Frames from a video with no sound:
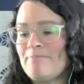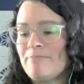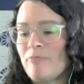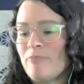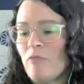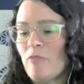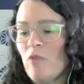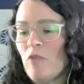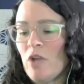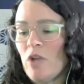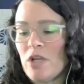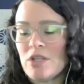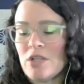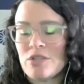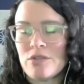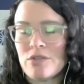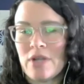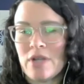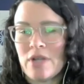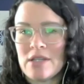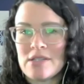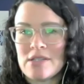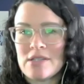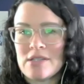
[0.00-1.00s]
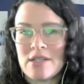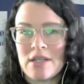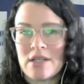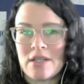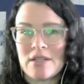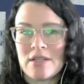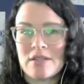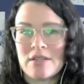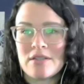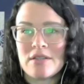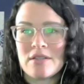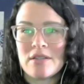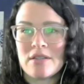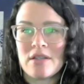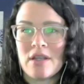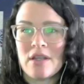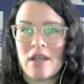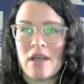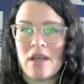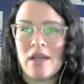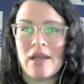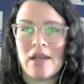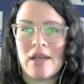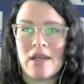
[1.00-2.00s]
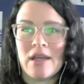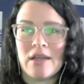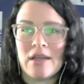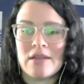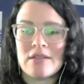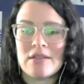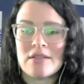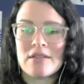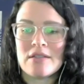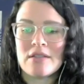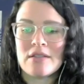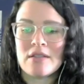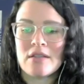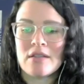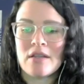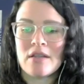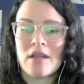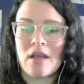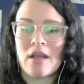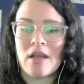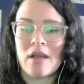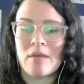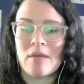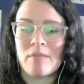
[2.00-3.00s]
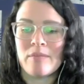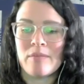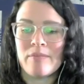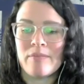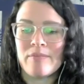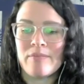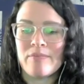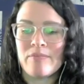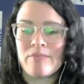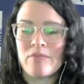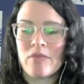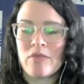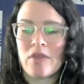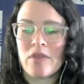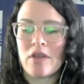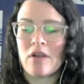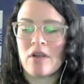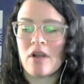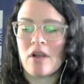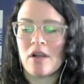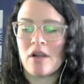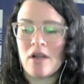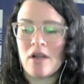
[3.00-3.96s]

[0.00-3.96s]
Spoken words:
very transient, and there are